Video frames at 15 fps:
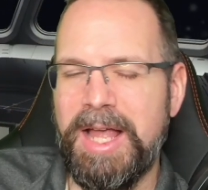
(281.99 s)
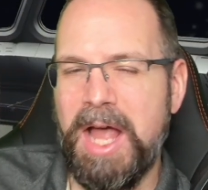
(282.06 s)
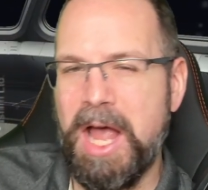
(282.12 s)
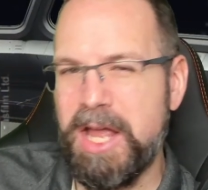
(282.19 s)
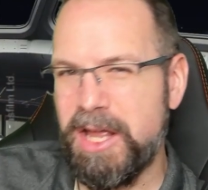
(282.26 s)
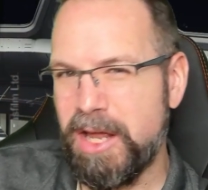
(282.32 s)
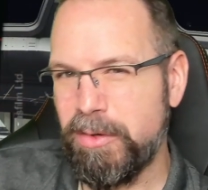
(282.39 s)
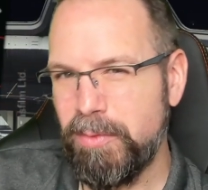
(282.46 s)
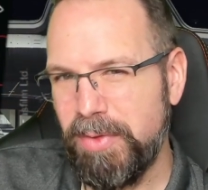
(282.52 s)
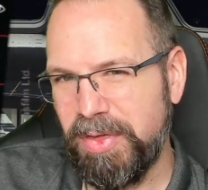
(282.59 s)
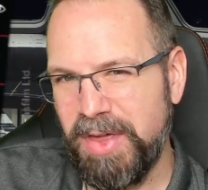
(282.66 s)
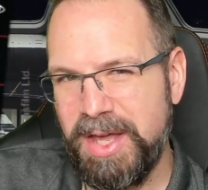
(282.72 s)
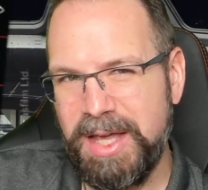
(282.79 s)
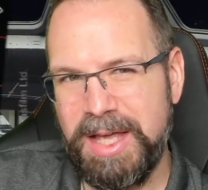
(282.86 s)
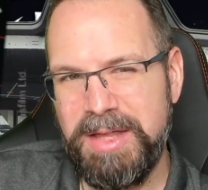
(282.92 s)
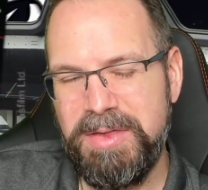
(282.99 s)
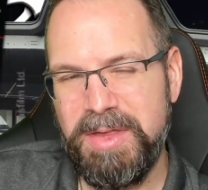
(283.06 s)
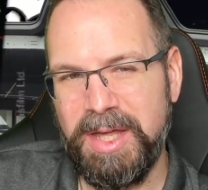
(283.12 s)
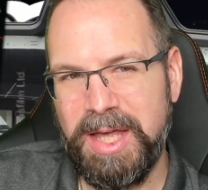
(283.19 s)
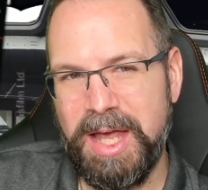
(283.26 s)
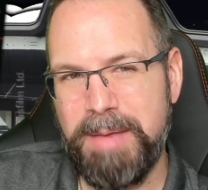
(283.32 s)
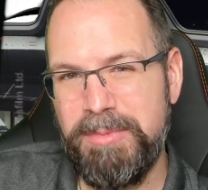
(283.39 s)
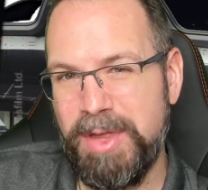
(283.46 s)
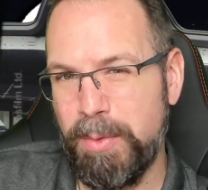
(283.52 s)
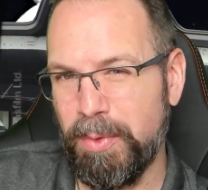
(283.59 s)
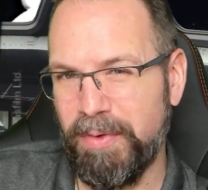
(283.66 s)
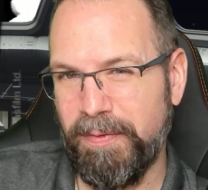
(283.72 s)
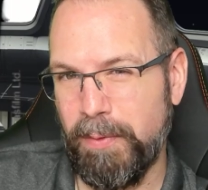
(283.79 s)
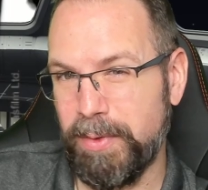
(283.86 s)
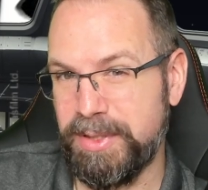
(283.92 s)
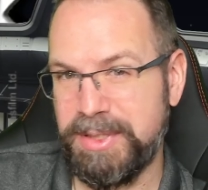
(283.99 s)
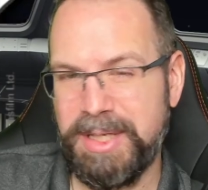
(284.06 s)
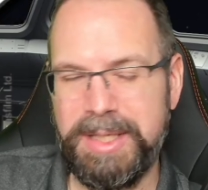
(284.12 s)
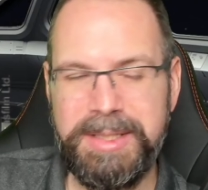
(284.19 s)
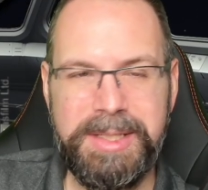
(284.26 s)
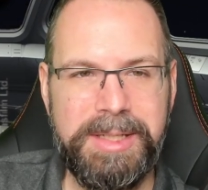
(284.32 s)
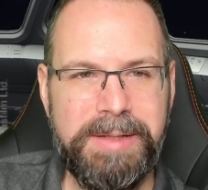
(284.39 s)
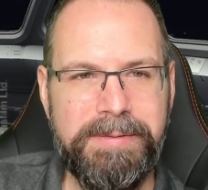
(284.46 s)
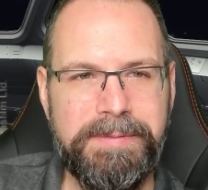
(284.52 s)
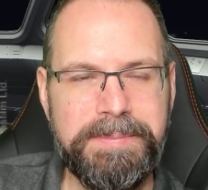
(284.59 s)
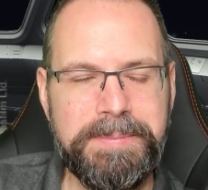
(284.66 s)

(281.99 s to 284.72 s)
I, I don't think in the game they were force sensitive.